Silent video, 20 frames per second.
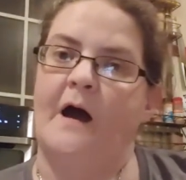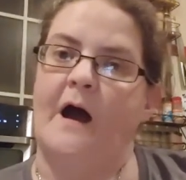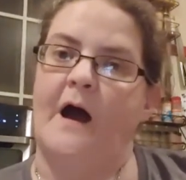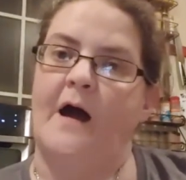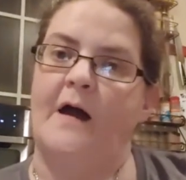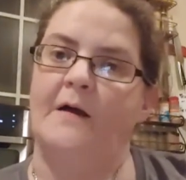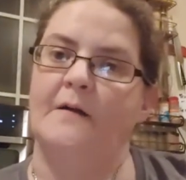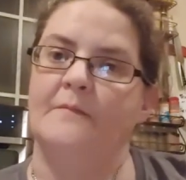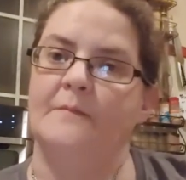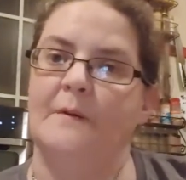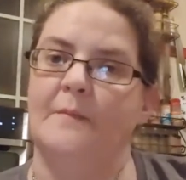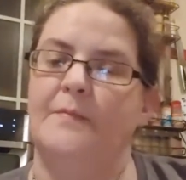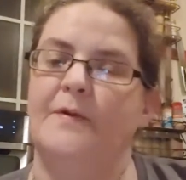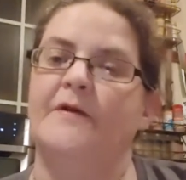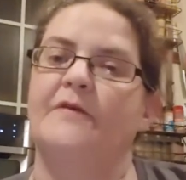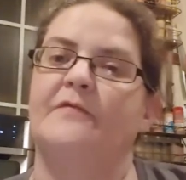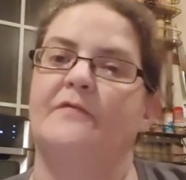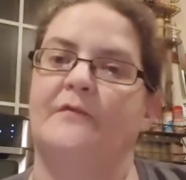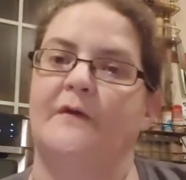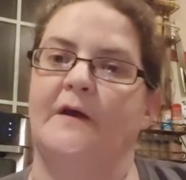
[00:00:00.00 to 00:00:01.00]
I am a
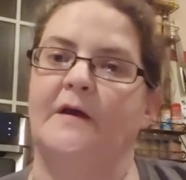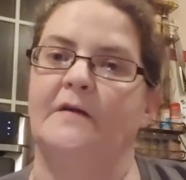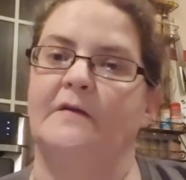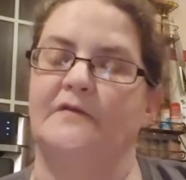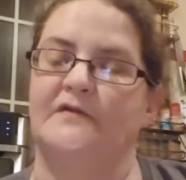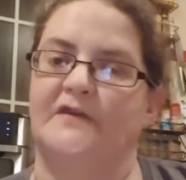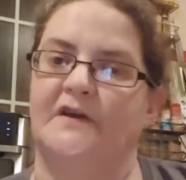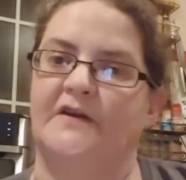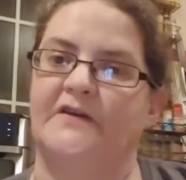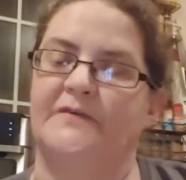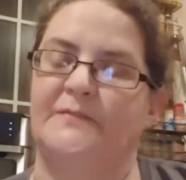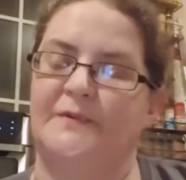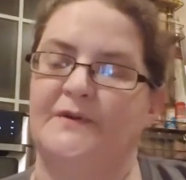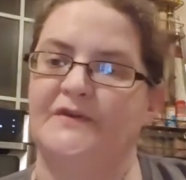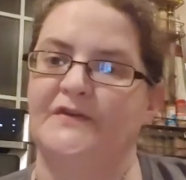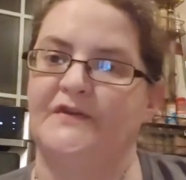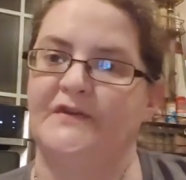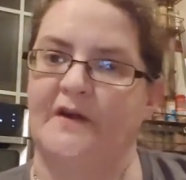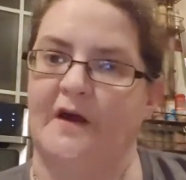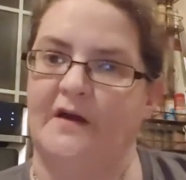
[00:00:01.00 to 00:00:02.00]
big fan of
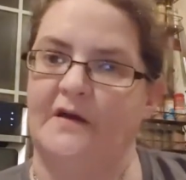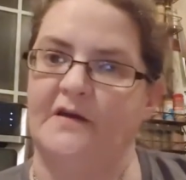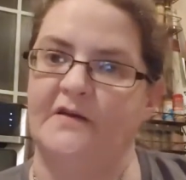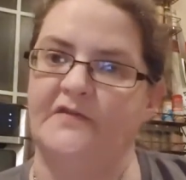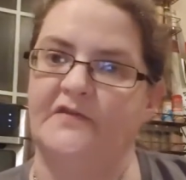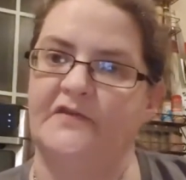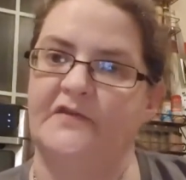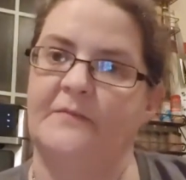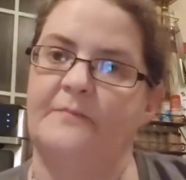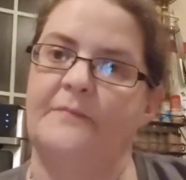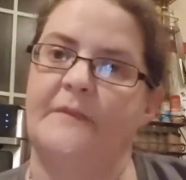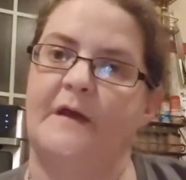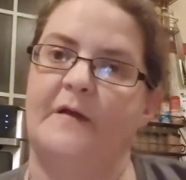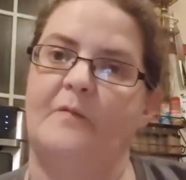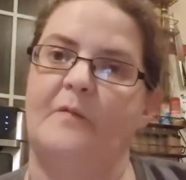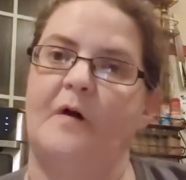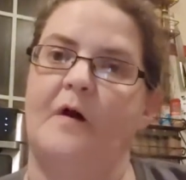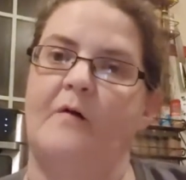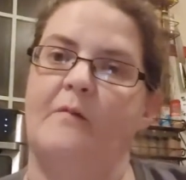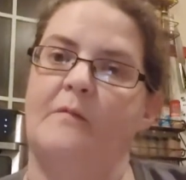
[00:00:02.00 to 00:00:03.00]
Shakespeare's sonnets
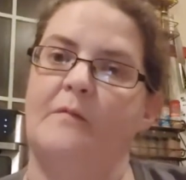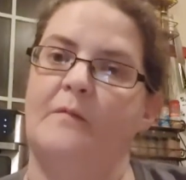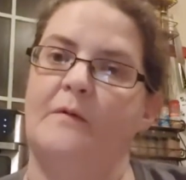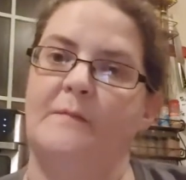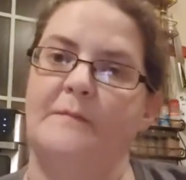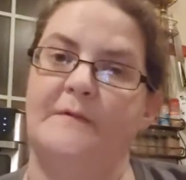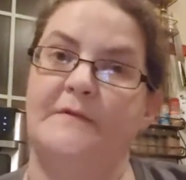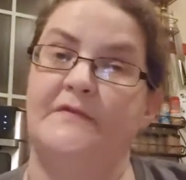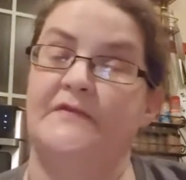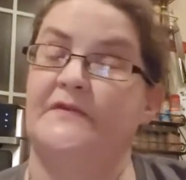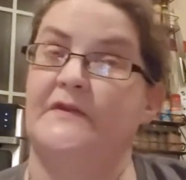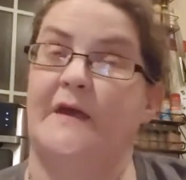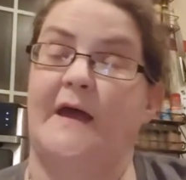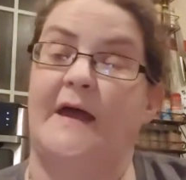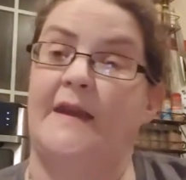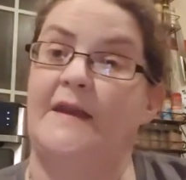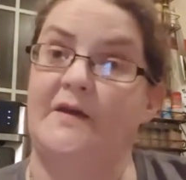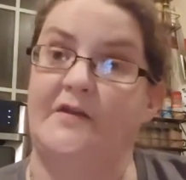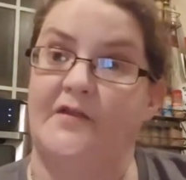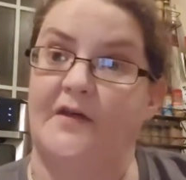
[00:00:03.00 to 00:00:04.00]
and Walt Whitman's
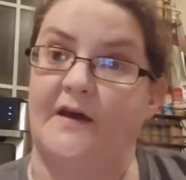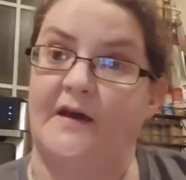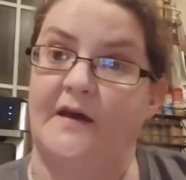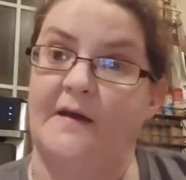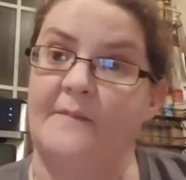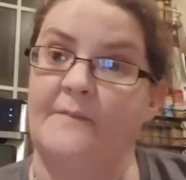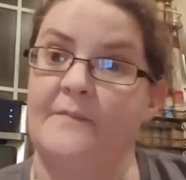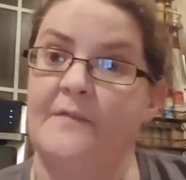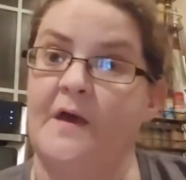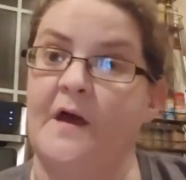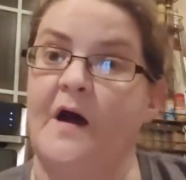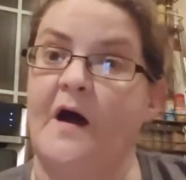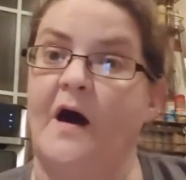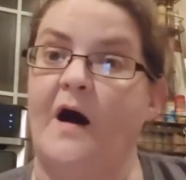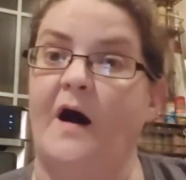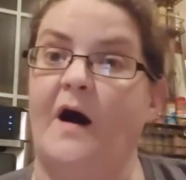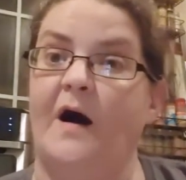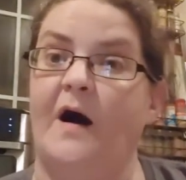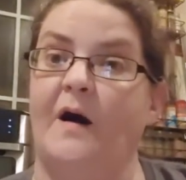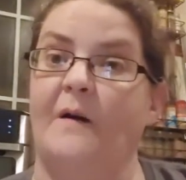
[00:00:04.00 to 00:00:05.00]
anything,
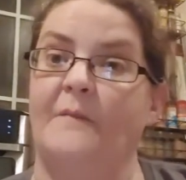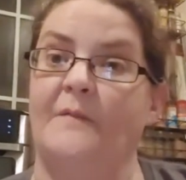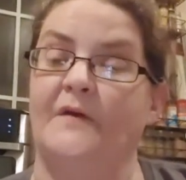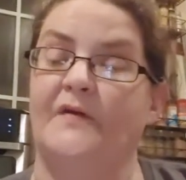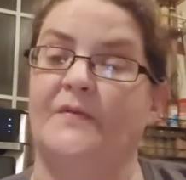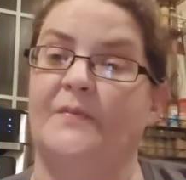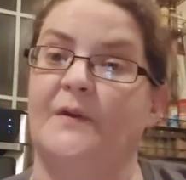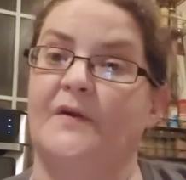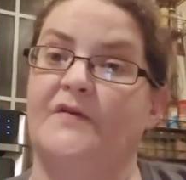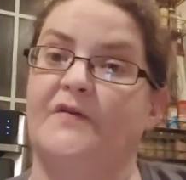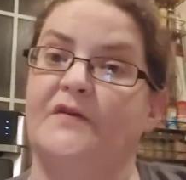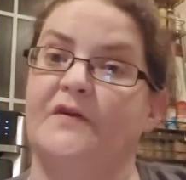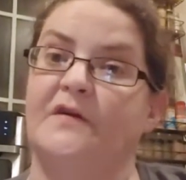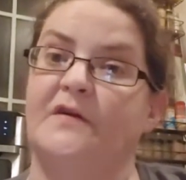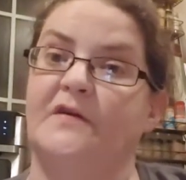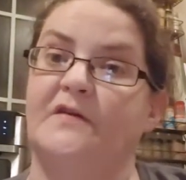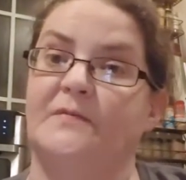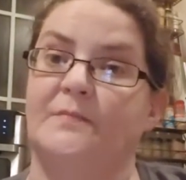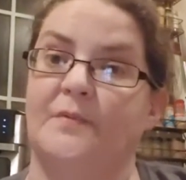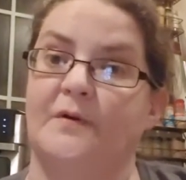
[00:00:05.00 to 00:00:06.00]
especially
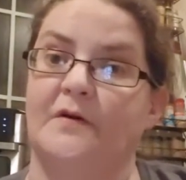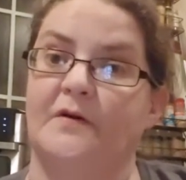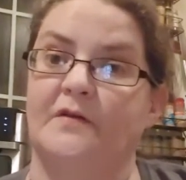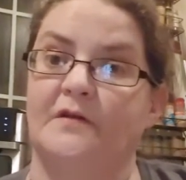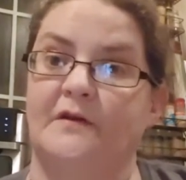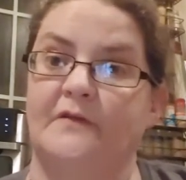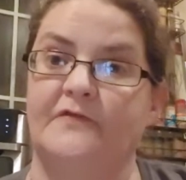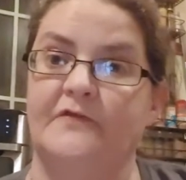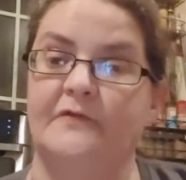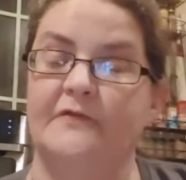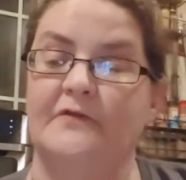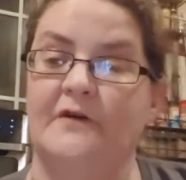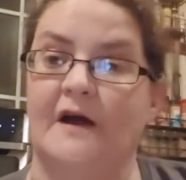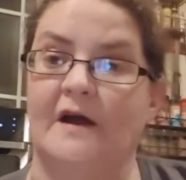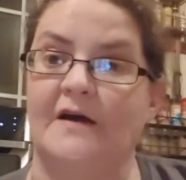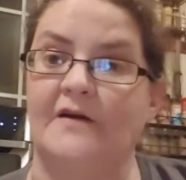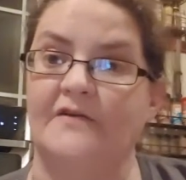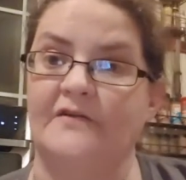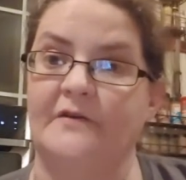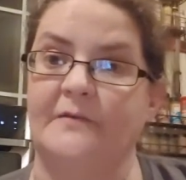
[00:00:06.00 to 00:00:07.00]
his book, Leaves of
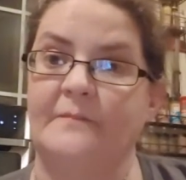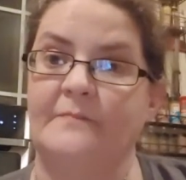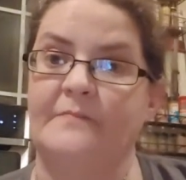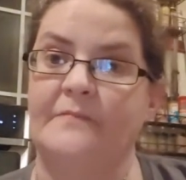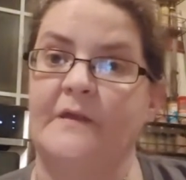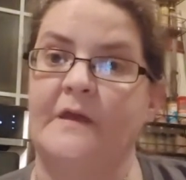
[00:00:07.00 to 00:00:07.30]
Grass.